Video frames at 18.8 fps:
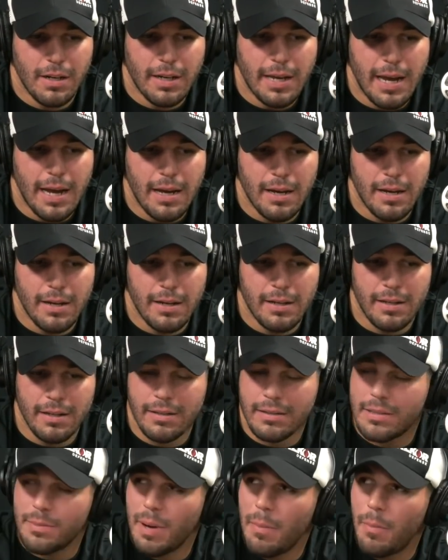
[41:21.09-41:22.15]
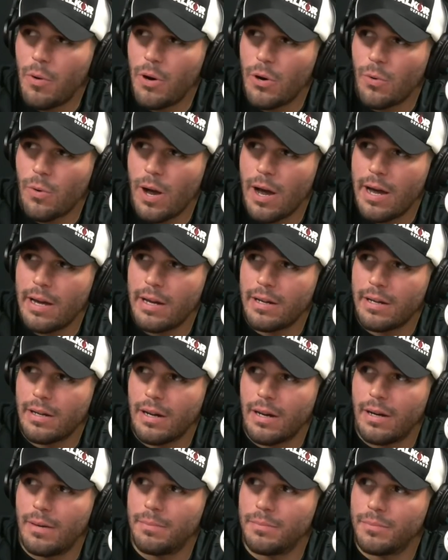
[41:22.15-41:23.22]
Yeah, it's my boy
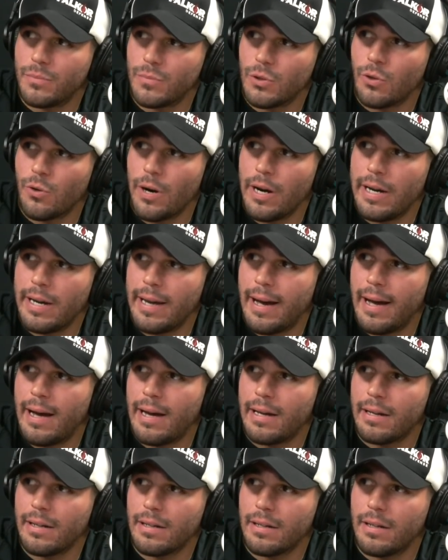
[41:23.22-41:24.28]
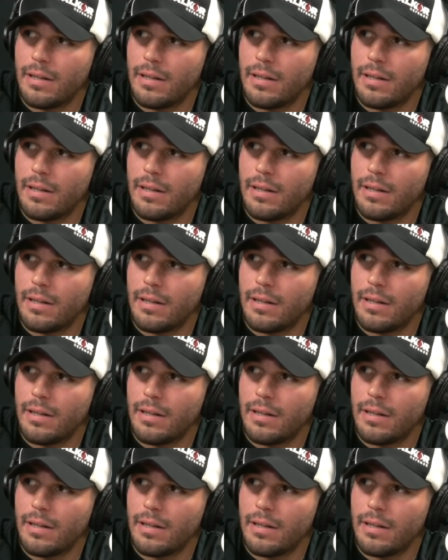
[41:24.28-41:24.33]
Ryan, great guy.